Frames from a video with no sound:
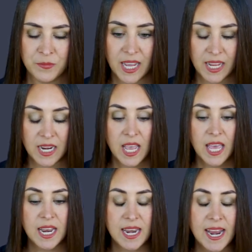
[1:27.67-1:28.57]
And
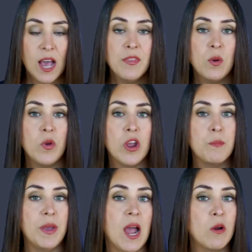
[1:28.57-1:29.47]
now that we
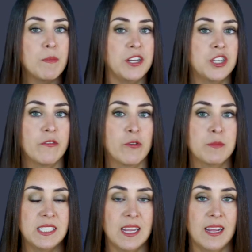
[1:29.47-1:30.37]
are powered by
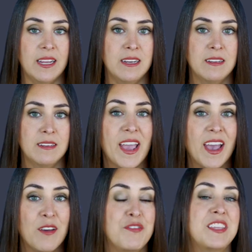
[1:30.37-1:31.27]
JotForm Sign, we
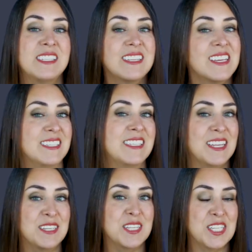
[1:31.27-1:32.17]
have this
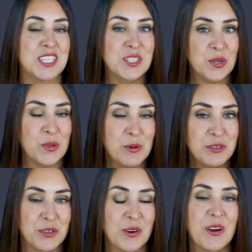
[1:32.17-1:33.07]
consent
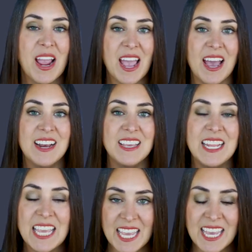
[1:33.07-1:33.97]
disclosure
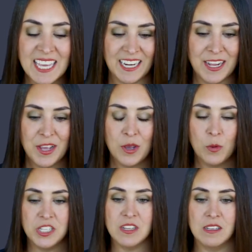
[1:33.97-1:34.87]
added in,
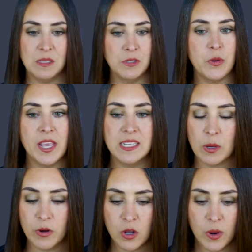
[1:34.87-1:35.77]
which is awesome. So
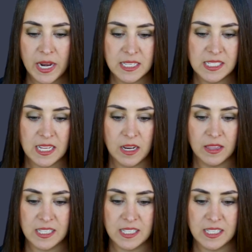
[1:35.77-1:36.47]
yes, I wanna go ahead and consent.